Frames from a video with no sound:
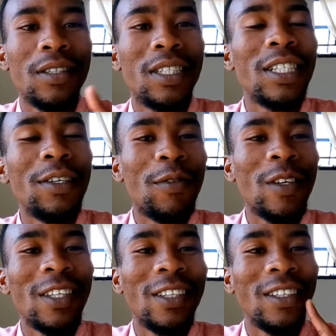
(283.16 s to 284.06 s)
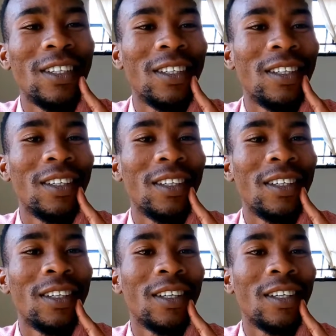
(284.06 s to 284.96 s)
TV,
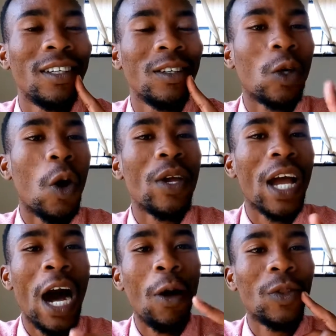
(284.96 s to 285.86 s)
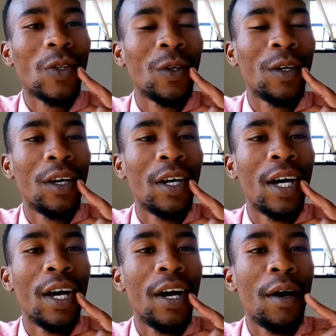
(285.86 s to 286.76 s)
going out,
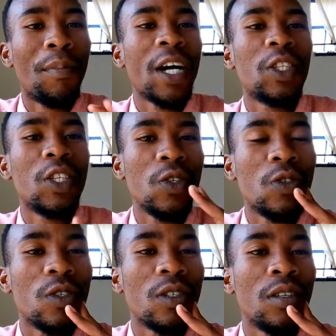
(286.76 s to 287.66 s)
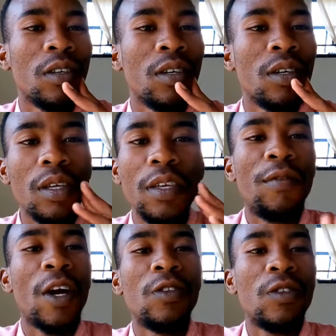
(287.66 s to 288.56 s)
parties,
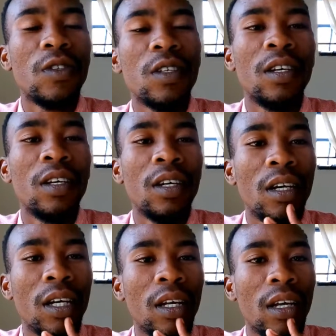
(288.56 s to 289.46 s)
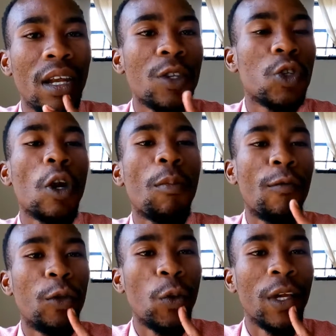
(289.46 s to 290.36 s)
events, non-stop
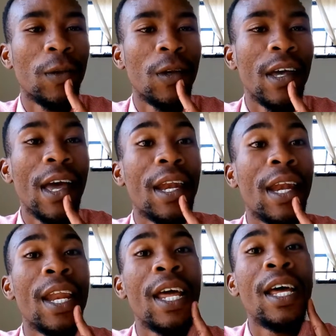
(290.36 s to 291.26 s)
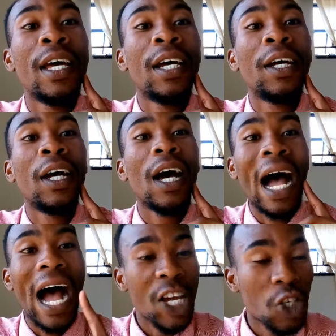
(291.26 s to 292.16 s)
of doing. And
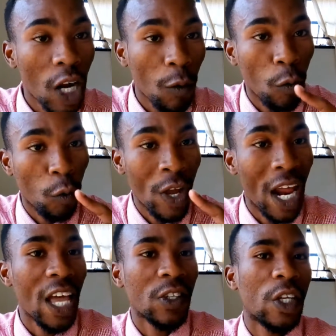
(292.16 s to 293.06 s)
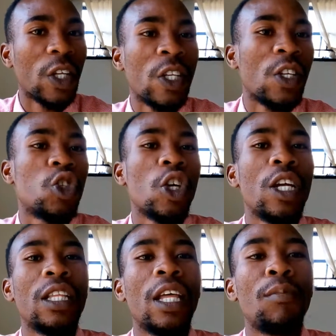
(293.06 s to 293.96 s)
Aasha realized that in his
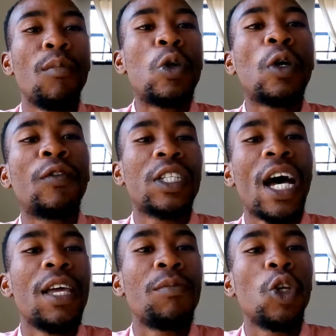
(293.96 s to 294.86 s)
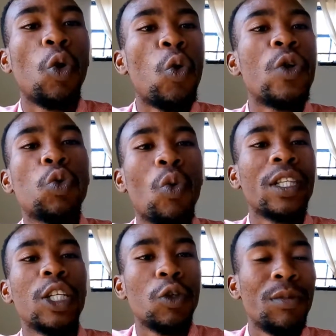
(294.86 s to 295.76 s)
journey, that most of the time he always
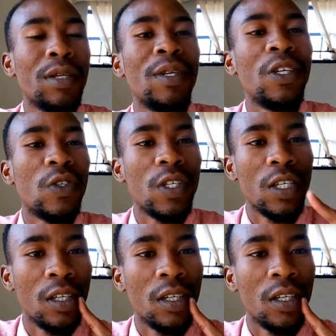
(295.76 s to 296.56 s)
wanted to be busy.